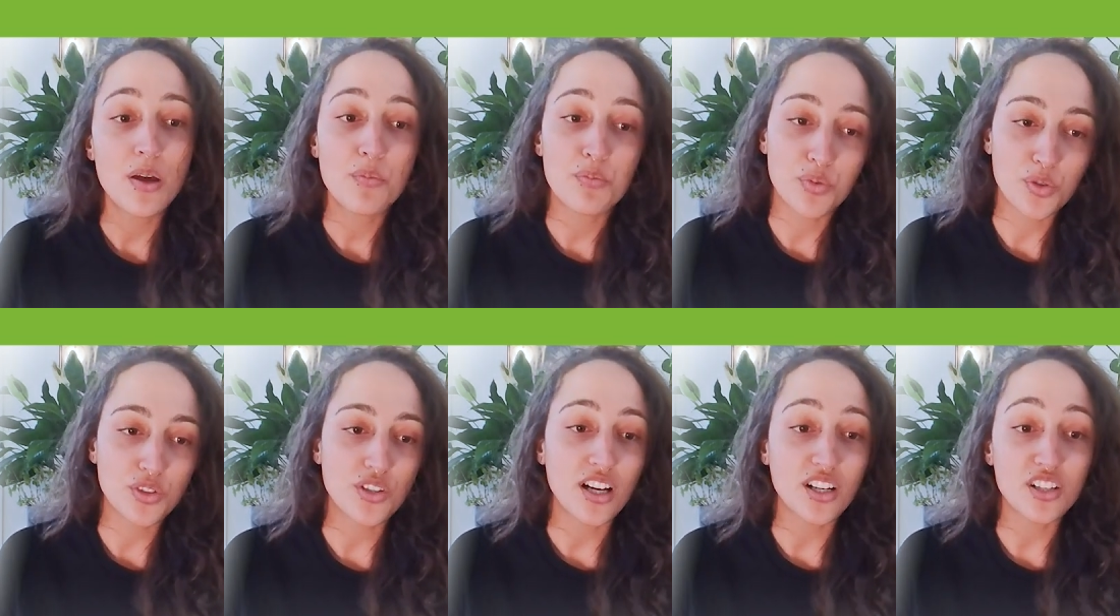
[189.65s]

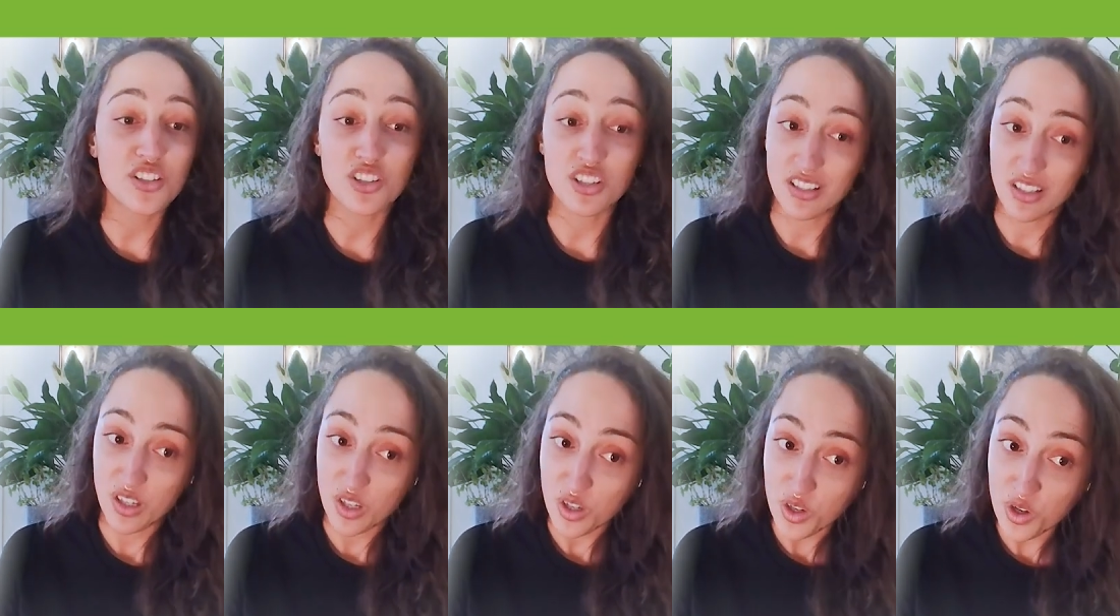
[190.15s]

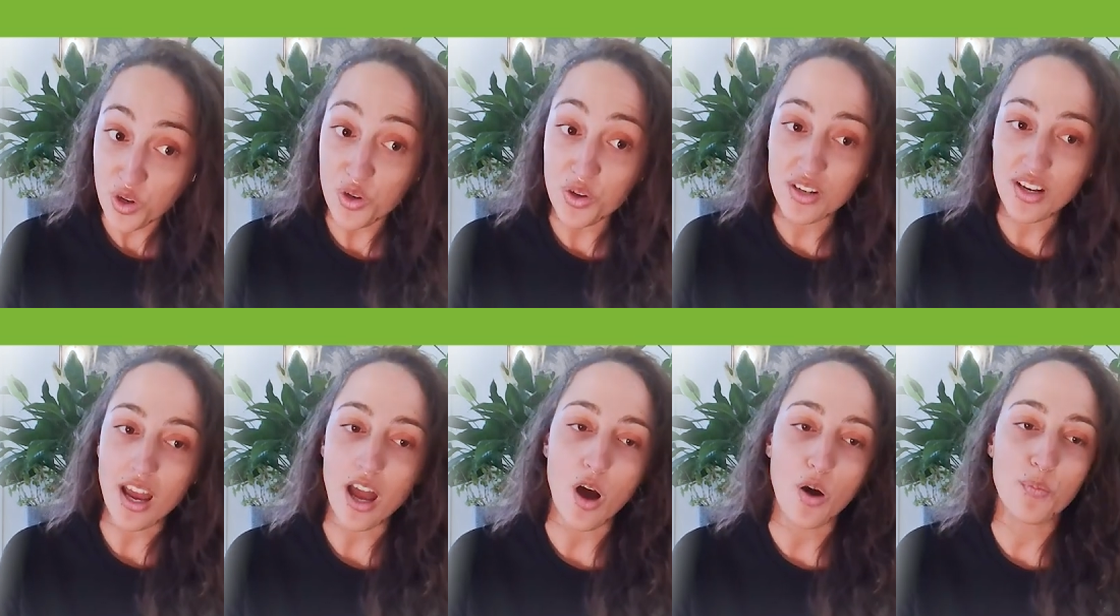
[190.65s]
production
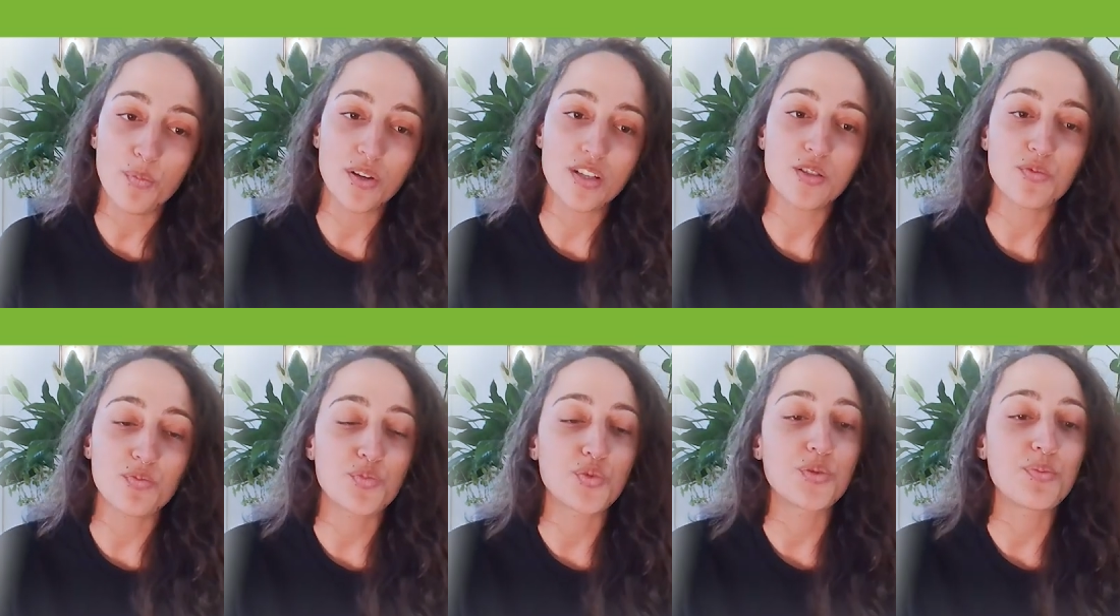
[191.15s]
could help
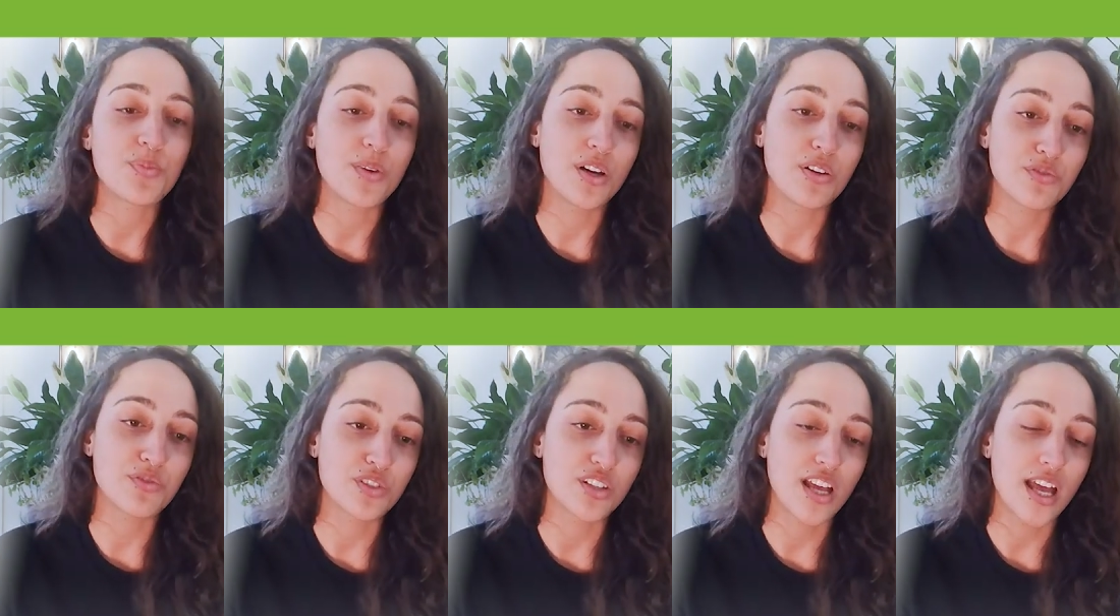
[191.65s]
us
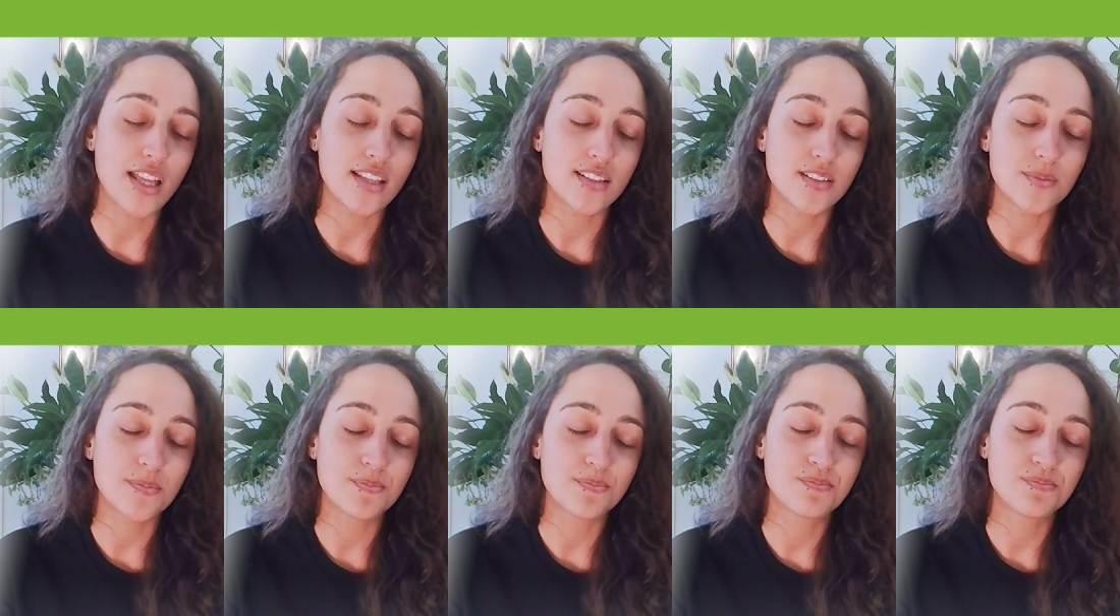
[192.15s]
prepare for that.
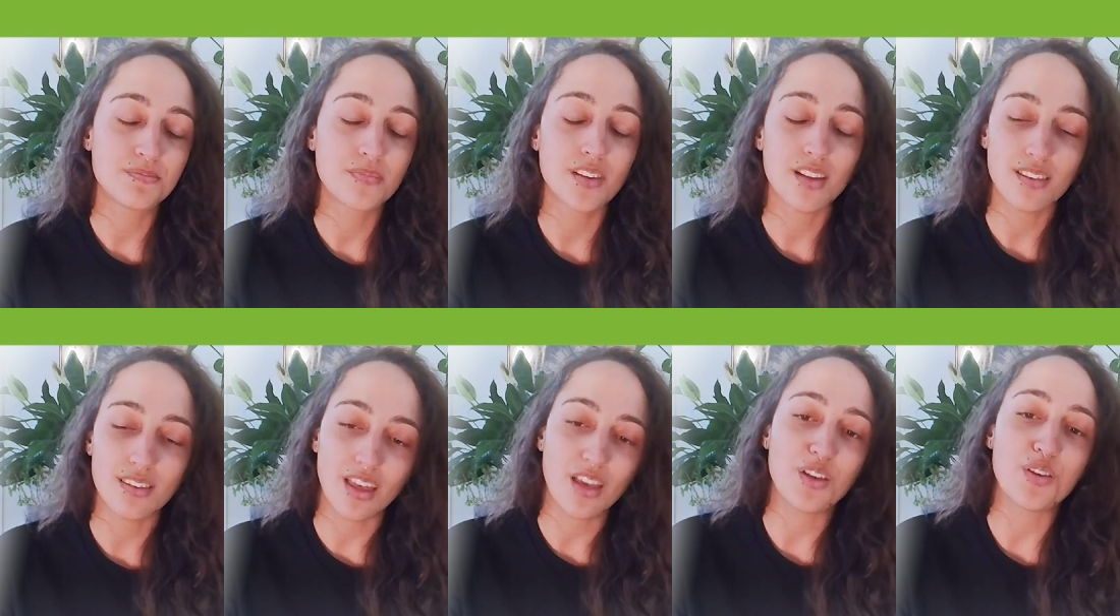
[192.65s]

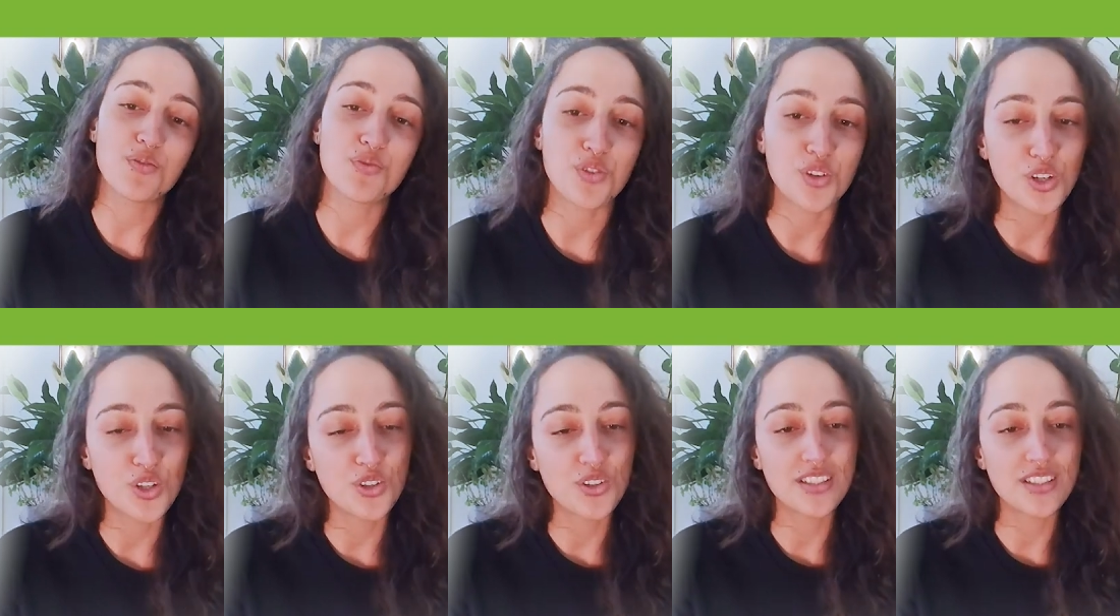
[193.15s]
Thank you for
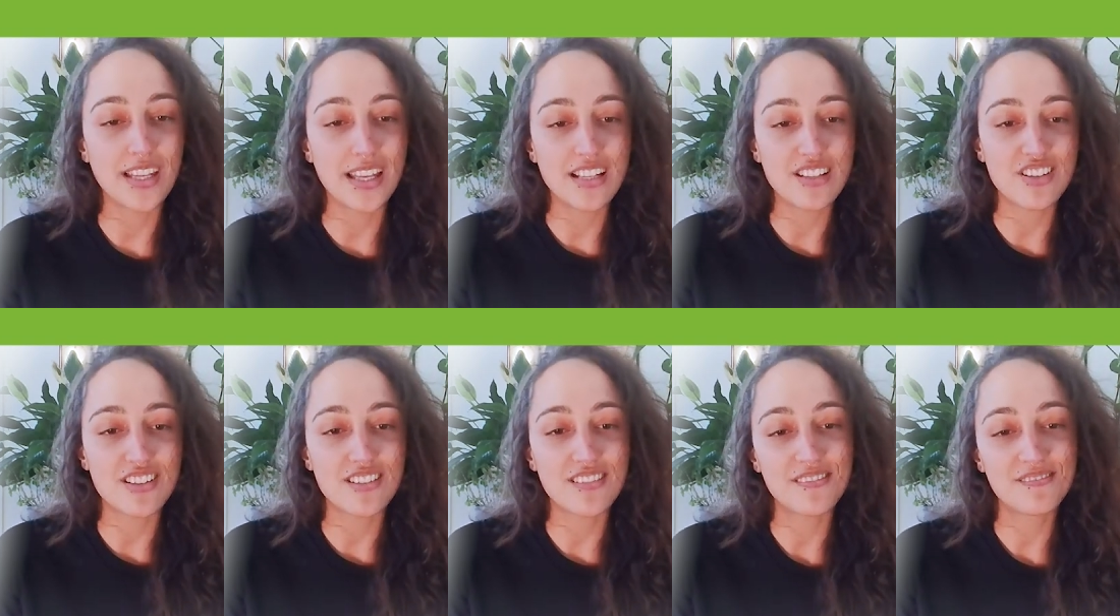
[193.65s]
your
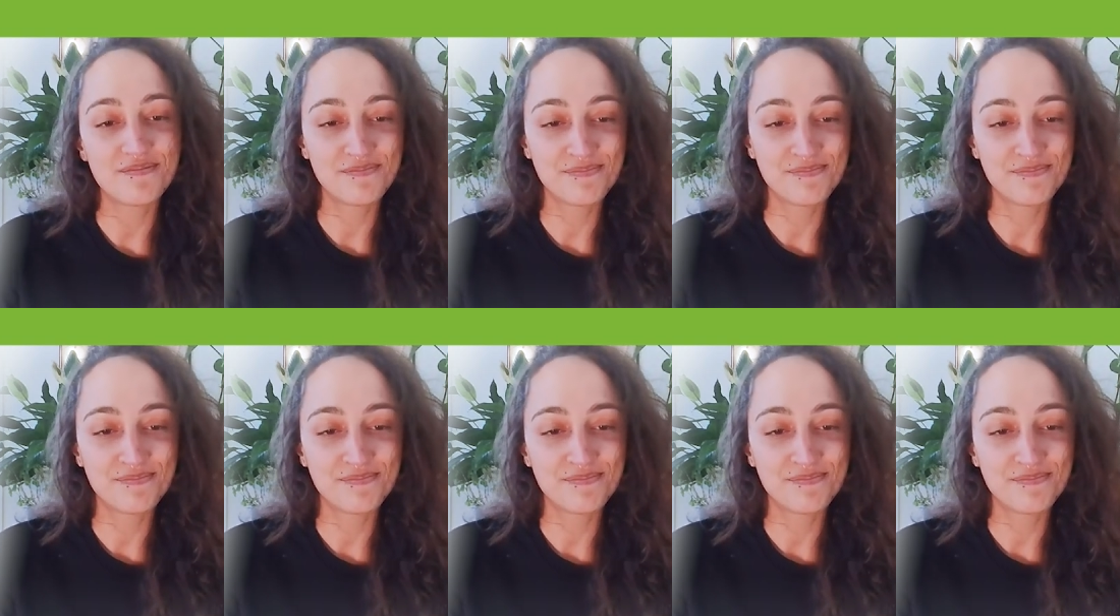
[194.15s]
attention.